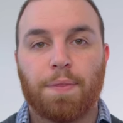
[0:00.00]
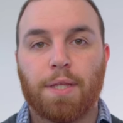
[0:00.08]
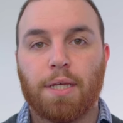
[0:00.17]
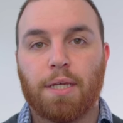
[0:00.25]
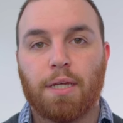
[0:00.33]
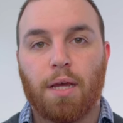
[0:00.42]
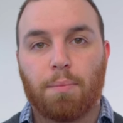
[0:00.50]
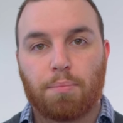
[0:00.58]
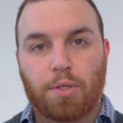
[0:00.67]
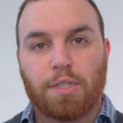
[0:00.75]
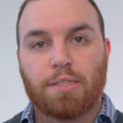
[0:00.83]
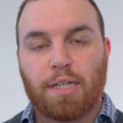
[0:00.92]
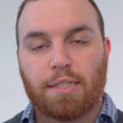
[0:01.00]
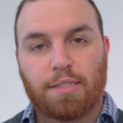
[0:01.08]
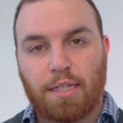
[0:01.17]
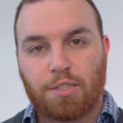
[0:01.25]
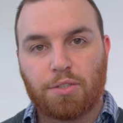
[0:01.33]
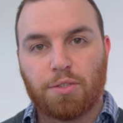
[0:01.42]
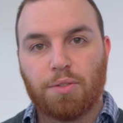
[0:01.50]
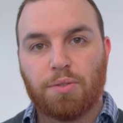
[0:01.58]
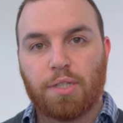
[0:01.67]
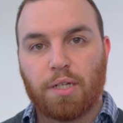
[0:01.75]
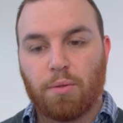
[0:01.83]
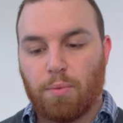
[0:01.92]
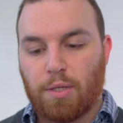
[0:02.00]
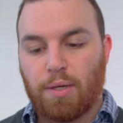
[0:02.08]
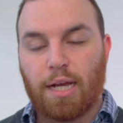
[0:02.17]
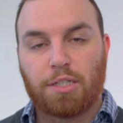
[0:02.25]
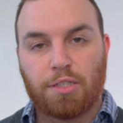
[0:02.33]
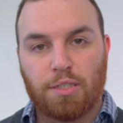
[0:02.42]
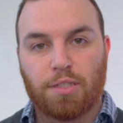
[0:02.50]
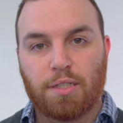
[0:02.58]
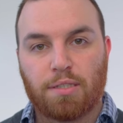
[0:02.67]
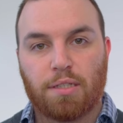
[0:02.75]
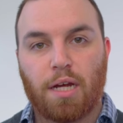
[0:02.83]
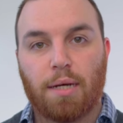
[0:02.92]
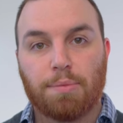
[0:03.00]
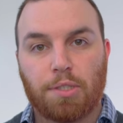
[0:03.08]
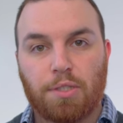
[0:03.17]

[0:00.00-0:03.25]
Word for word: the presets that you're using when you actually adjust the knobs.